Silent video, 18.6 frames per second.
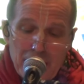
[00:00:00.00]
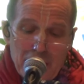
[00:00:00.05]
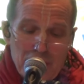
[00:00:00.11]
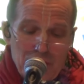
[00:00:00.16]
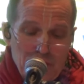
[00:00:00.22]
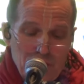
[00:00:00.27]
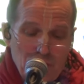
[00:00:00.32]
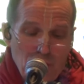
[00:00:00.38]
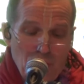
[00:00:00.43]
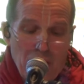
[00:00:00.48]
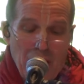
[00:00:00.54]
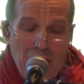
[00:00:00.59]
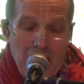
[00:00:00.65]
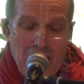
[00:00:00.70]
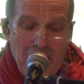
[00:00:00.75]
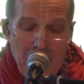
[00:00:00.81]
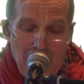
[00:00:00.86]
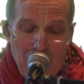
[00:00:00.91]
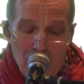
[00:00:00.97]
So
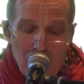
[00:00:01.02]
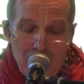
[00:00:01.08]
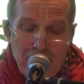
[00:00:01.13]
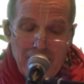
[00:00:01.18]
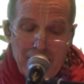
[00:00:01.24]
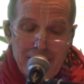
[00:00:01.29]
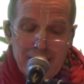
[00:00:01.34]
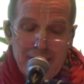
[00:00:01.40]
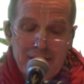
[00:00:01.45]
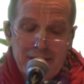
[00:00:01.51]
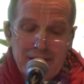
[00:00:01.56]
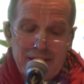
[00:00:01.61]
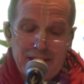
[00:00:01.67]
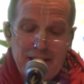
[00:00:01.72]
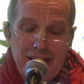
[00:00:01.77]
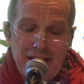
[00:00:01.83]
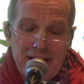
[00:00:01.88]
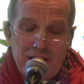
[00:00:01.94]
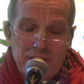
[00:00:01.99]
how can this
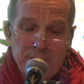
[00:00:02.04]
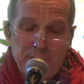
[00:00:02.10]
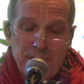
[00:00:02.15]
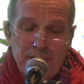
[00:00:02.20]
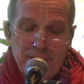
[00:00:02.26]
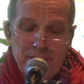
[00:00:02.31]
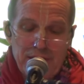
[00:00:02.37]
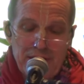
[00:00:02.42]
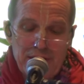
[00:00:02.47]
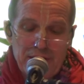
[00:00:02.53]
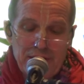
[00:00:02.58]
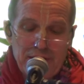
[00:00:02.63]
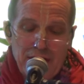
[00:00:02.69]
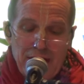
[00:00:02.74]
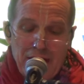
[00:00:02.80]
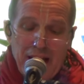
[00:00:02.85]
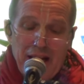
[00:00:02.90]
stage be reached